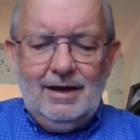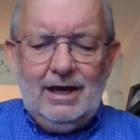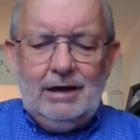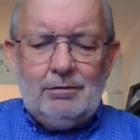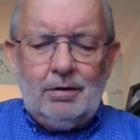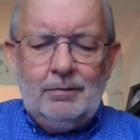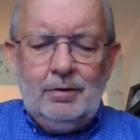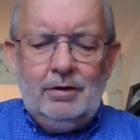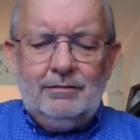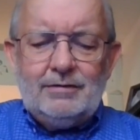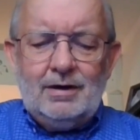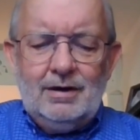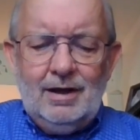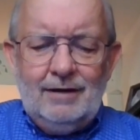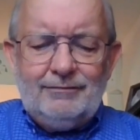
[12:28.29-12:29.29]
he
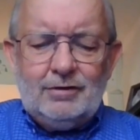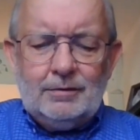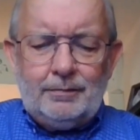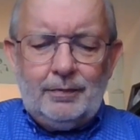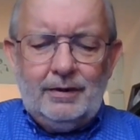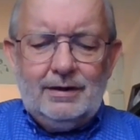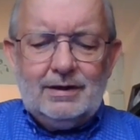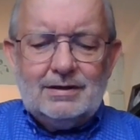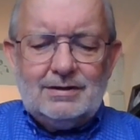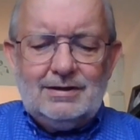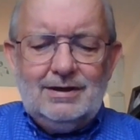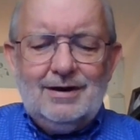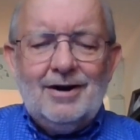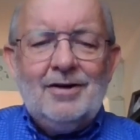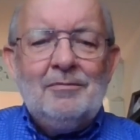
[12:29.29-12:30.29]
removed enough debris to
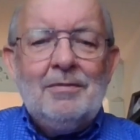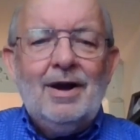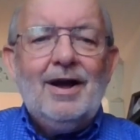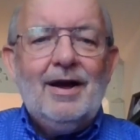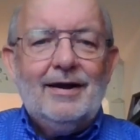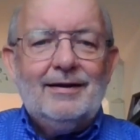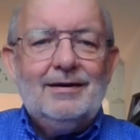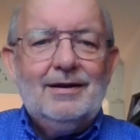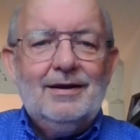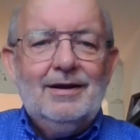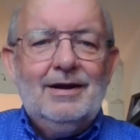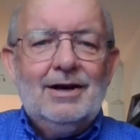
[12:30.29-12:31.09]
see Armand